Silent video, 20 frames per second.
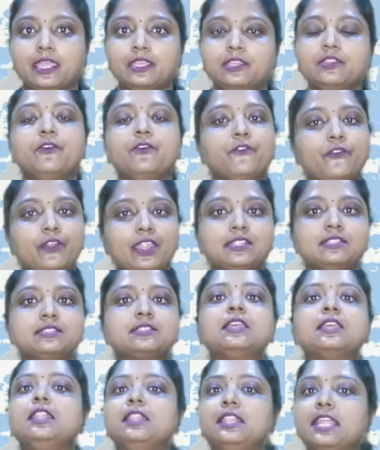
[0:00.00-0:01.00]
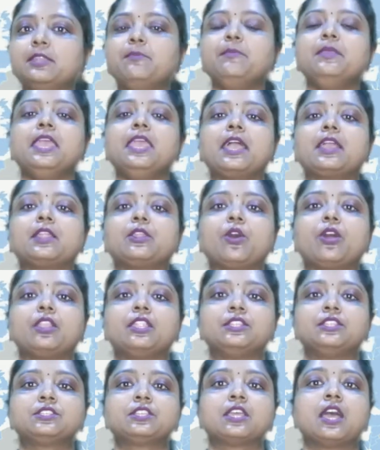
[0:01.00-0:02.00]
end, friends, let me
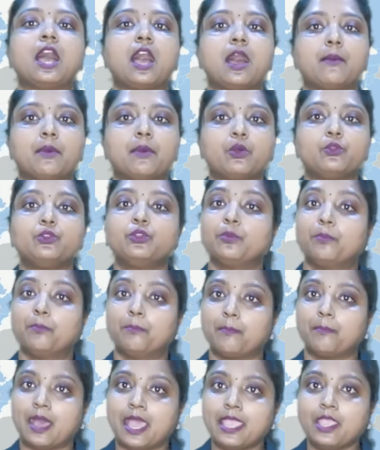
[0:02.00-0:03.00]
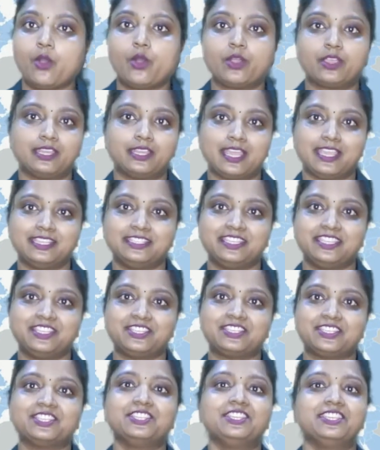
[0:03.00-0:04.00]
acknowledge about my
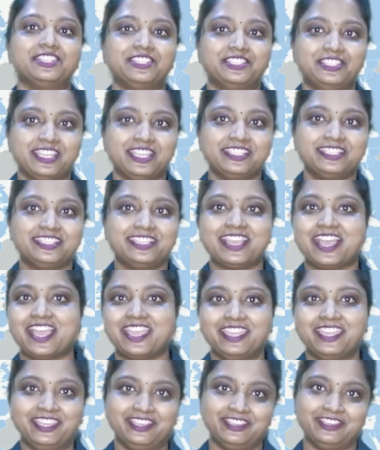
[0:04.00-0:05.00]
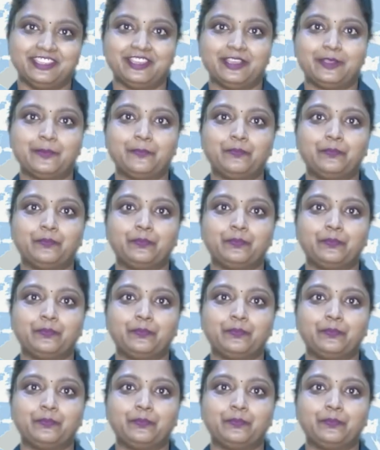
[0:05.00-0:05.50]
organization, JCI India.